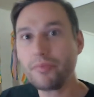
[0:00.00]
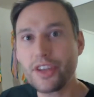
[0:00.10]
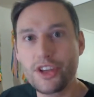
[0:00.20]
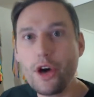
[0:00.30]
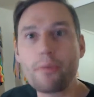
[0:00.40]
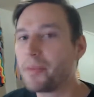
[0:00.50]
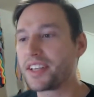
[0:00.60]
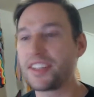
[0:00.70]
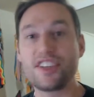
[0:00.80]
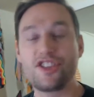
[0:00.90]
don't,
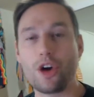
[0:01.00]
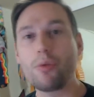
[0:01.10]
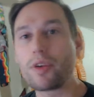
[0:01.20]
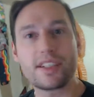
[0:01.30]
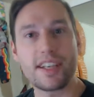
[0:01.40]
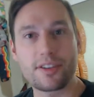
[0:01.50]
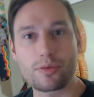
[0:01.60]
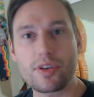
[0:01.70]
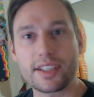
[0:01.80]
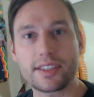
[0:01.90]
because they don't want to take the
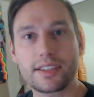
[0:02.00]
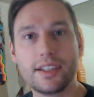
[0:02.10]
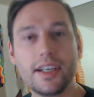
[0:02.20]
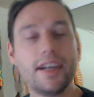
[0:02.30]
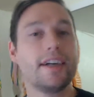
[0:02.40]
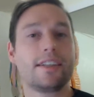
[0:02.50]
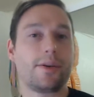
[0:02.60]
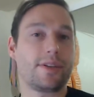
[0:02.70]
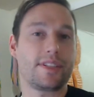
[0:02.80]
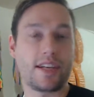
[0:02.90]
risk.
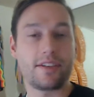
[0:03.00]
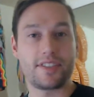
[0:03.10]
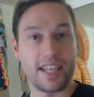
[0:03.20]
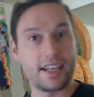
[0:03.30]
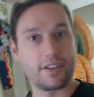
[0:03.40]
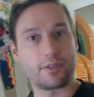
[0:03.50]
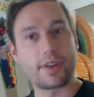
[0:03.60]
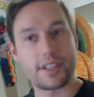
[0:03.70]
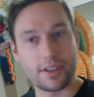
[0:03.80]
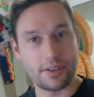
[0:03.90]
So instead of taking the
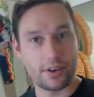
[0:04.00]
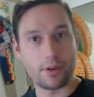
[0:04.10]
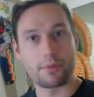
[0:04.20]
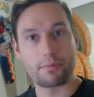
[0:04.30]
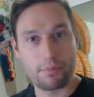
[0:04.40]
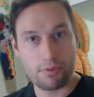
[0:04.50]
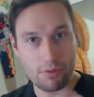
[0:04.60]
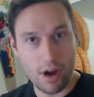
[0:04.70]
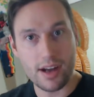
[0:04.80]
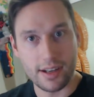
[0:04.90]
risk on their own
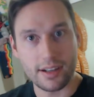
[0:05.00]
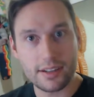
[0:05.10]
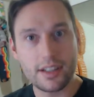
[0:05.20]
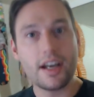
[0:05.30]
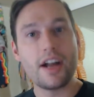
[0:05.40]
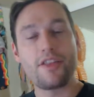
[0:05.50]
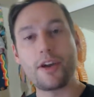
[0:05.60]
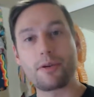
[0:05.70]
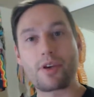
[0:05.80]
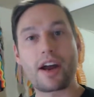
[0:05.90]
product,
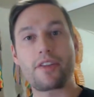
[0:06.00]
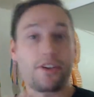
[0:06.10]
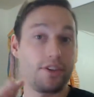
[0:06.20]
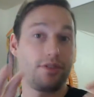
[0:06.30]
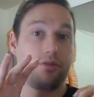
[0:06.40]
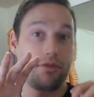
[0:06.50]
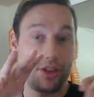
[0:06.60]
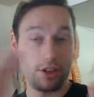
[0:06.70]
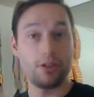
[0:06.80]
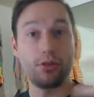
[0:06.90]
they would rather
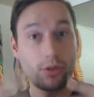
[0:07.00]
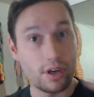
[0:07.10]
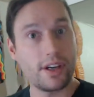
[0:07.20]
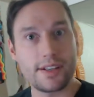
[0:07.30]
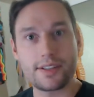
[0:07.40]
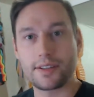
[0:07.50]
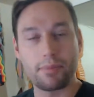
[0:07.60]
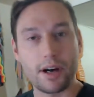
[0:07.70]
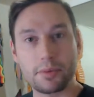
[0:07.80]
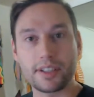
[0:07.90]
you or us, the
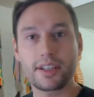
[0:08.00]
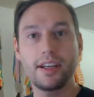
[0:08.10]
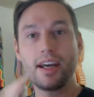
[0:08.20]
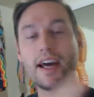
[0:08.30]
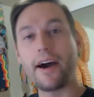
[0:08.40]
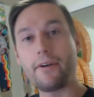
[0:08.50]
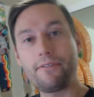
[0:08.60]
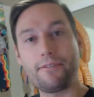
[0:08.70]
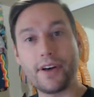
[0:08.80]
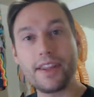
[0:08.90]
public,
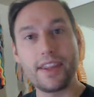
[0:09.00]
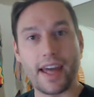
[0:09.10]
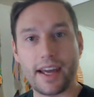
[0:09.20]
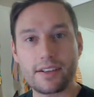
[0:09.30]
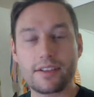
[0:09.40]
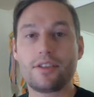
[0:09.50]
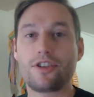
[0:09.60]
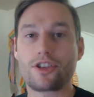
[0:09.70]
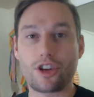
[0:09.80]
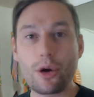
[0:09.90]
help fund that
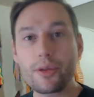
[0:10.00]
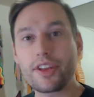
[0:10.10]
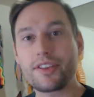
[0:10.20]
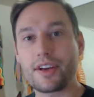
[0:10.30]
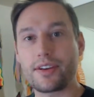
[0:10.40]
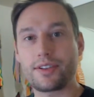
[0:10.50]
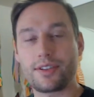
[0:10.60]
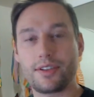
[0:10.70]
to show that